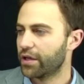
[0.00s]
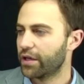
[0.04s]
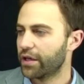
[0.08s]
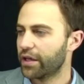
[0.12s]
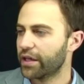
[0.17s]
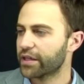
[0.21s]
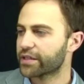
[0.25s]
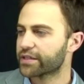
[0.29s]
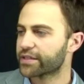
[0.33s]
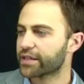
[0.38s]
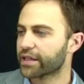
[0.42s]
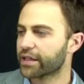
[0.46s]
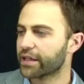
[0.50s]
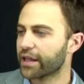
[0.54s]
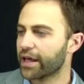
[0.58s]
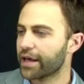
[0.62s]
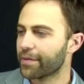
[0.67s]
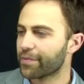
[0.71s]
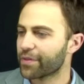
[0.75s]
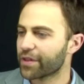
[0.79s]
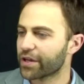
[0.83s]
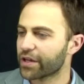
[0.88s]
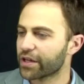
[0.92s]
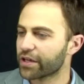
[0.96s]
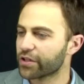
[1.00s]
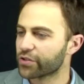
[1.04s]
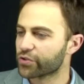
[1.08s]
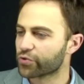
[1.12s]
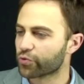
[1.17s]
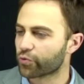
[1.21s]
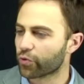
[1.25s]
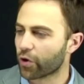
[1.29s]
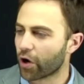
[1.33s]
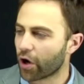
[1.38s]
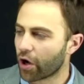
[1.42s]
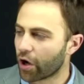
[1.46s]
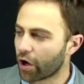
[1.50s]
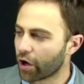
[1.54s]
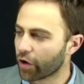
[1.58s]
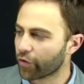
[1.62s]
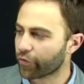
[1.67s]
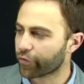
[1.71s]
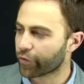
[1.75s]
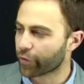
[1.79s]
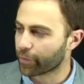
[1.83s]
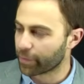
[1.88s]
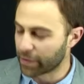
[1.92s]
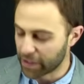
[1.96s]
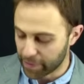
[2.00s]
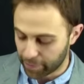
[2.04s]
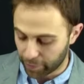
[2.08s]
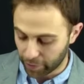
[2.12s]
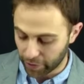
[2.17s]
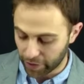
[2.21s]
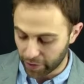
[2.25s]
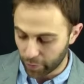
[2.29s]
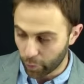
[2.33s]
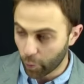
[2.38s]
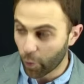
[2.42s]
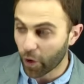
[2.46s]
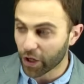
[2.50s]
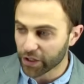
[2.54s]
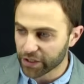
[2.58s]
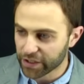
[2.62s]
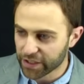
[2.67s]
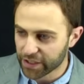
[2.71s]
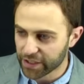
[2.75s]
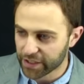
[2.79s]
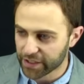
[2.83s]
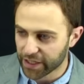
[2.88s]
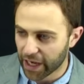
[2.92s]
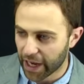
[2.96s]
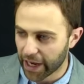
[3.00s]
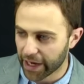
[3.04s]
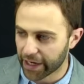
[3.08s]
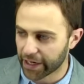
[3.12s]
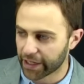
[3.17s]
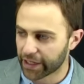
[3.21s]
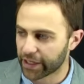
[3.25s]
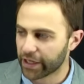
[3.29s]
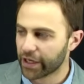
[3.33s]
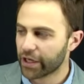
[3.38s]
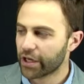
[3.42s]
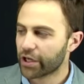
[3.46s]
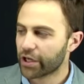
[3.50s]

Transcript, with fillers: It's the claim that it is wrong for people in one society